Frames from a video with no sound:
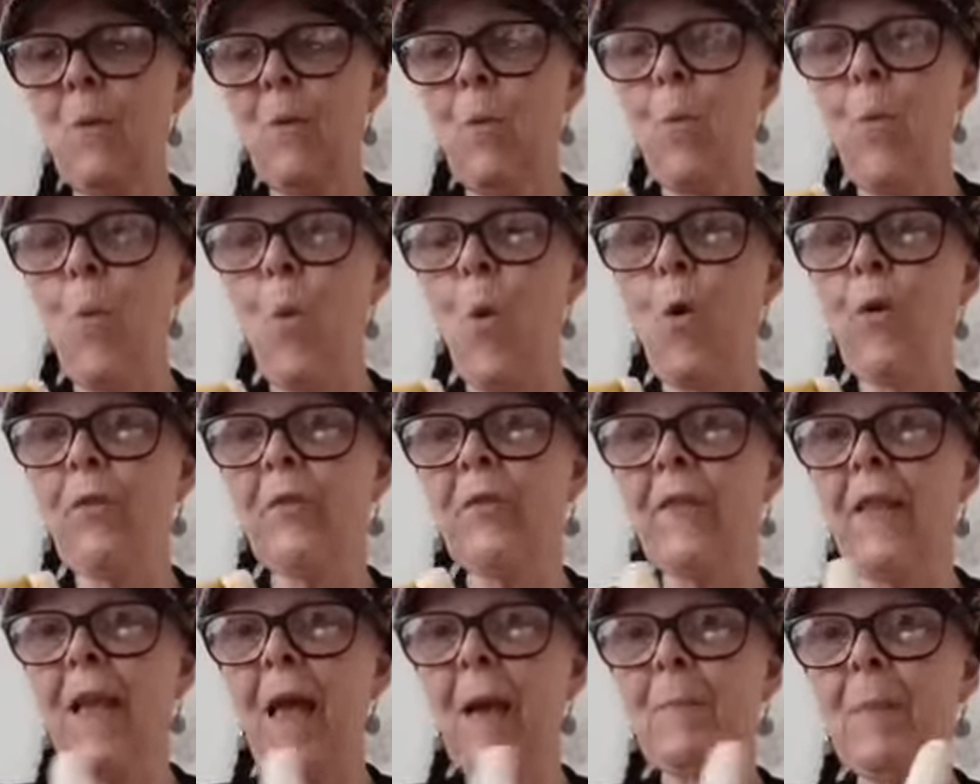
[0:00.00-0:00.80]

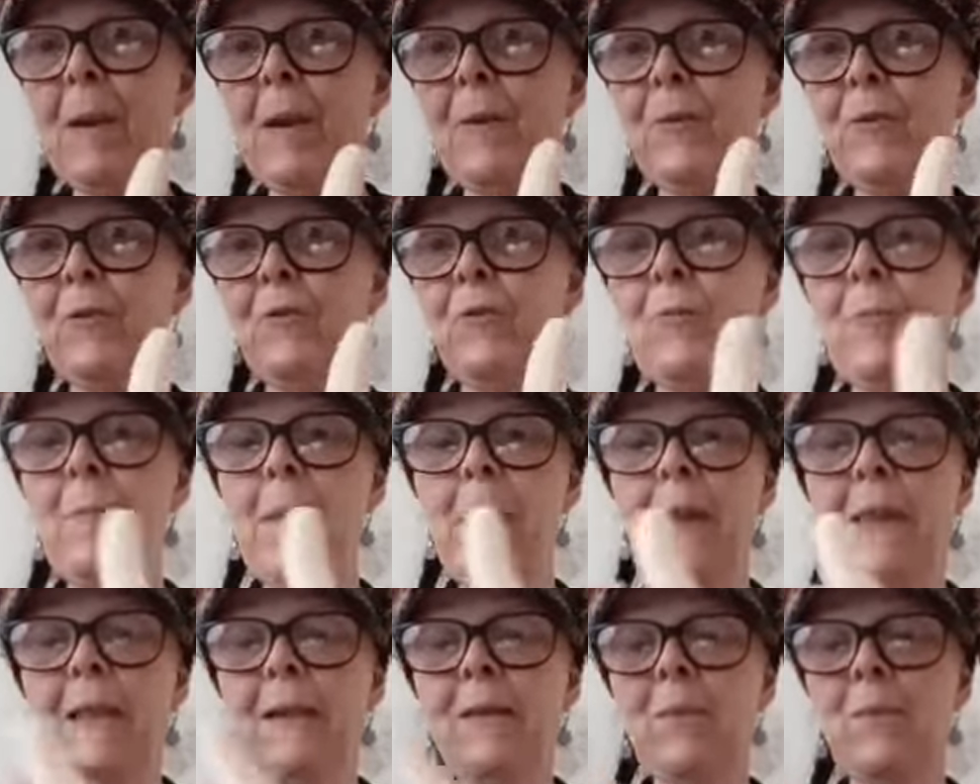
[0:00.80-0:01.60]
what am I going to
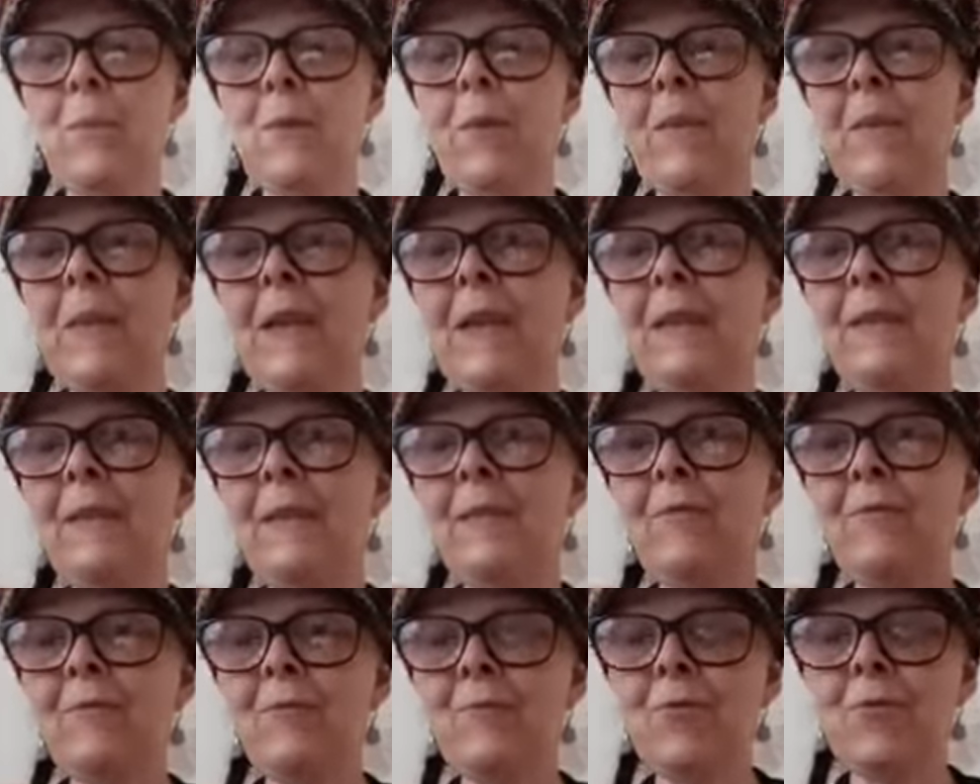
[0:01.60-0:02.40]
make with
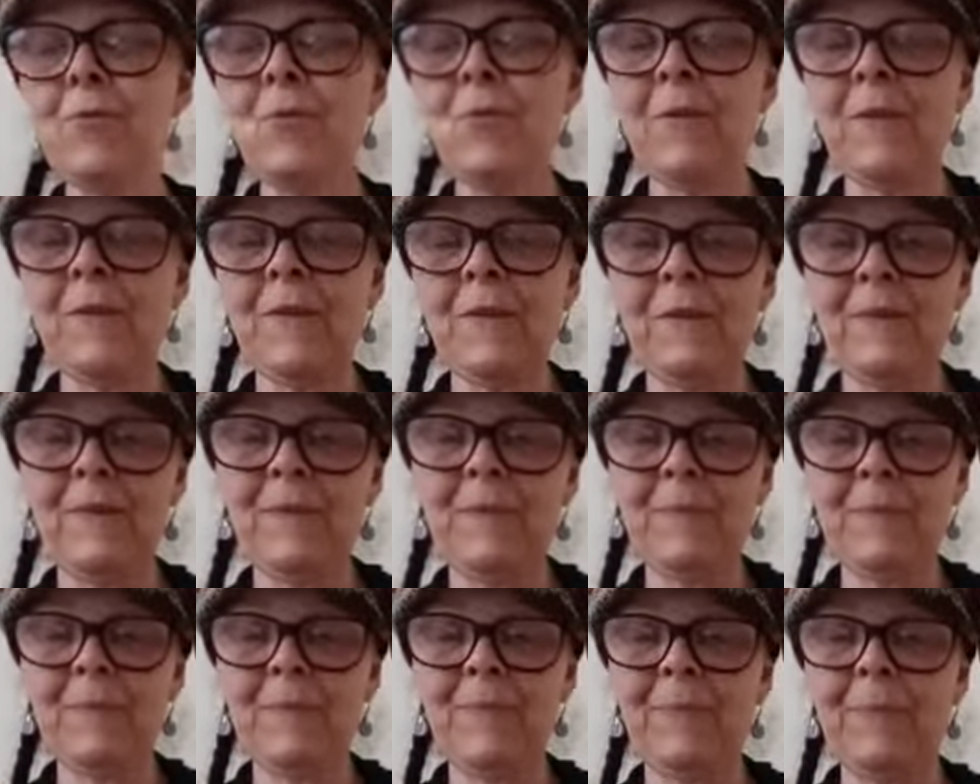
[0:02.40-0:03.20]
these fruits.